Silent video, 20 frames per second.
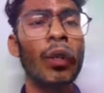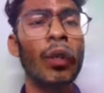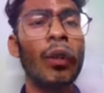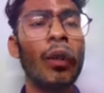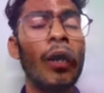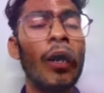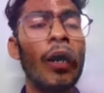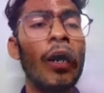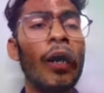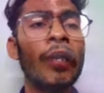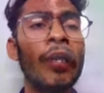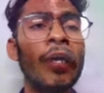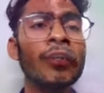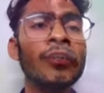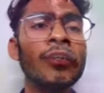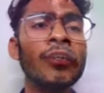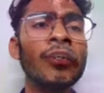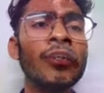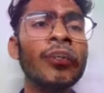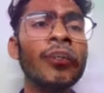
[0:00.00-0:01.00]

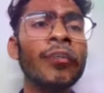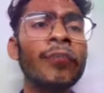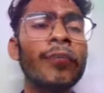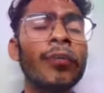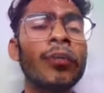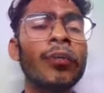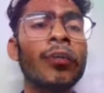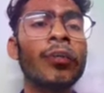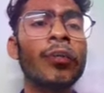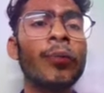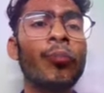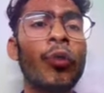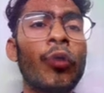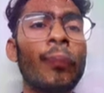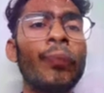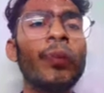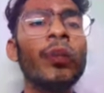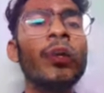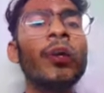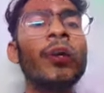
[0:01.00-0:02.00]
Another uh,
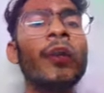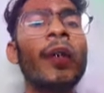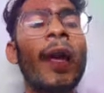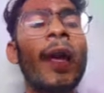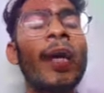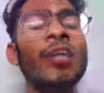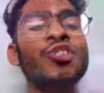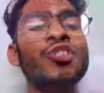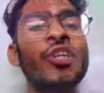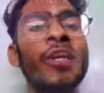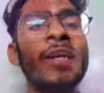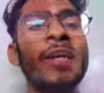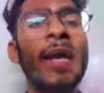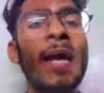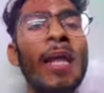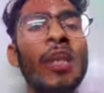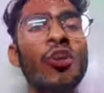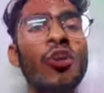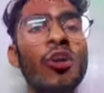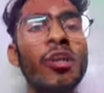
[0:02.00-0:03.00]
popular hashing
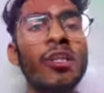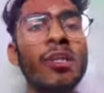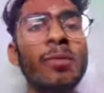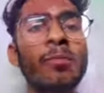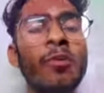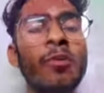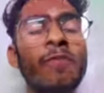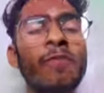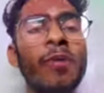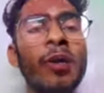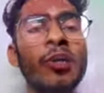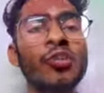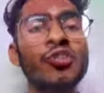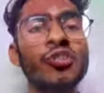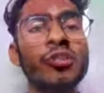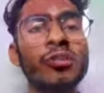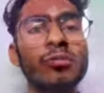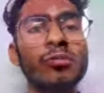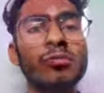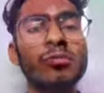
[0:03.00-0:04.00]
algorithm of
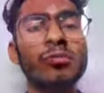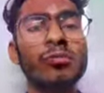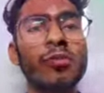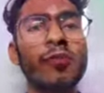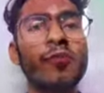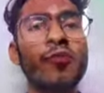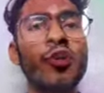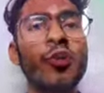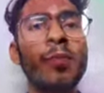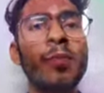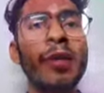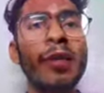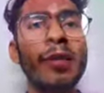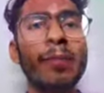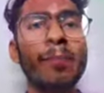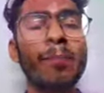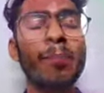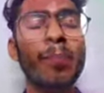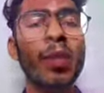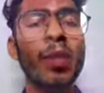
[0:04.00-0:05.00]
function would be
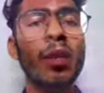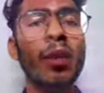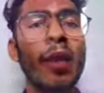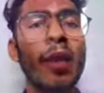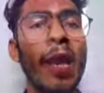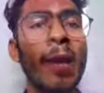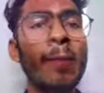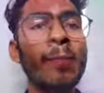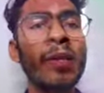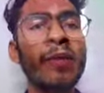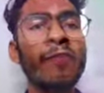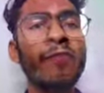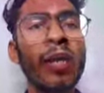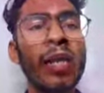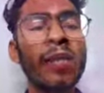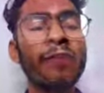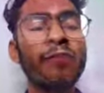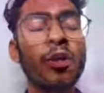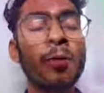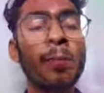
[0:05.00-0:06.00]

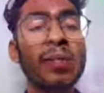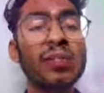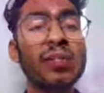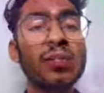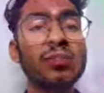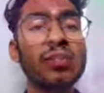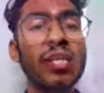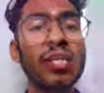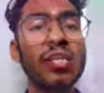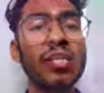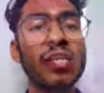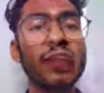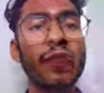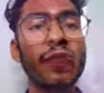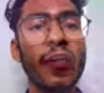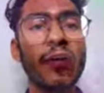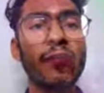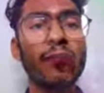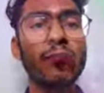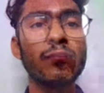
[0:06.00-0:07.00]
MD5 or message digest 5.
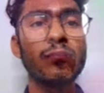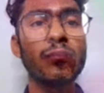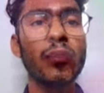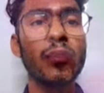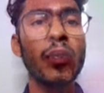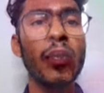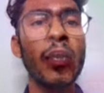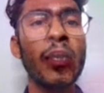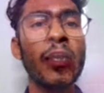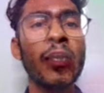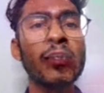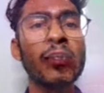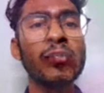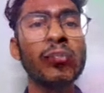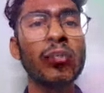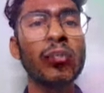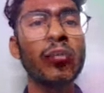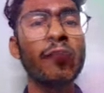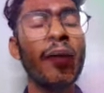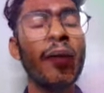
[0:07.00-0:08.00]
It is
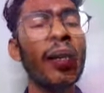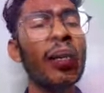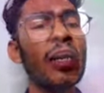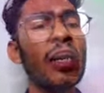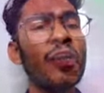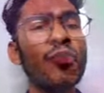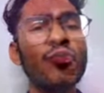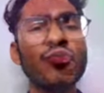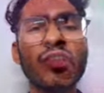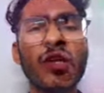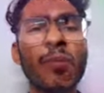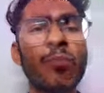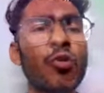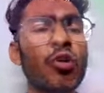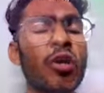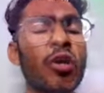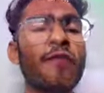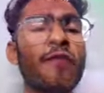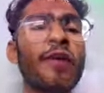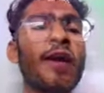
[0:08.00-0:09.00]
a widely used
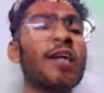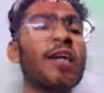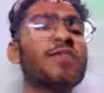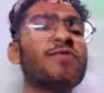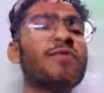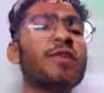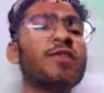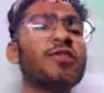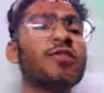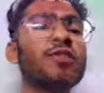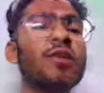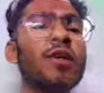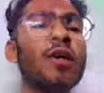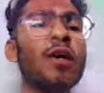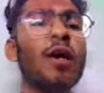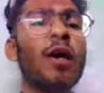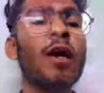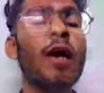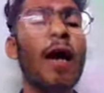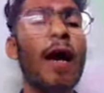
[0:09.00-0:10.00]
cryptographic hash function
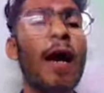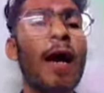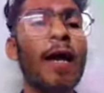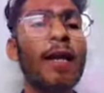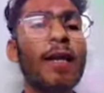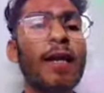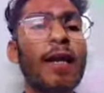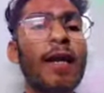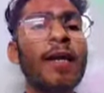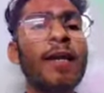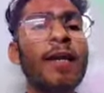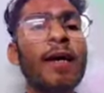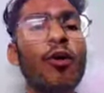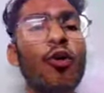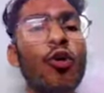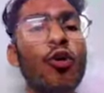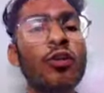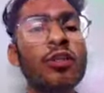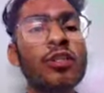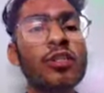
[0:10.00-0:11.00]
and it
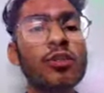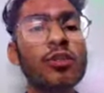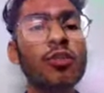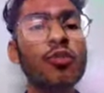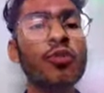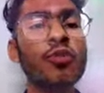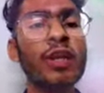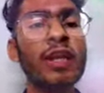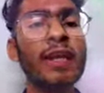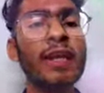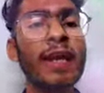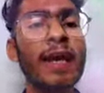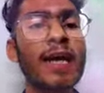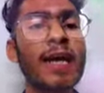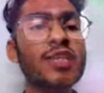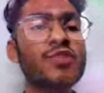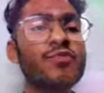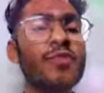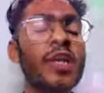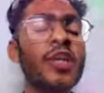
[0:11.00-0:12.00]
only has
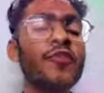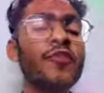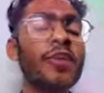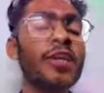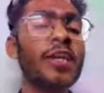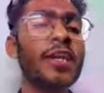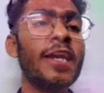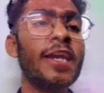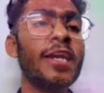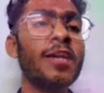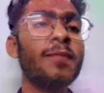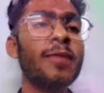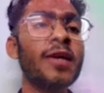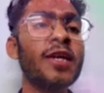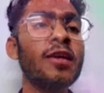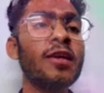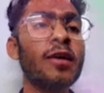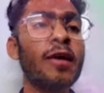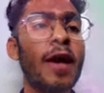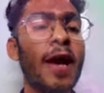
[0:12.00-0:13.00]
128 bit
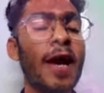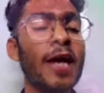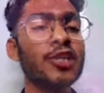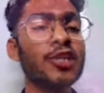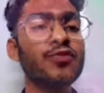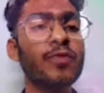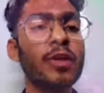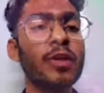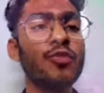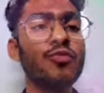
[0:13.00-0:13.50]
hash value.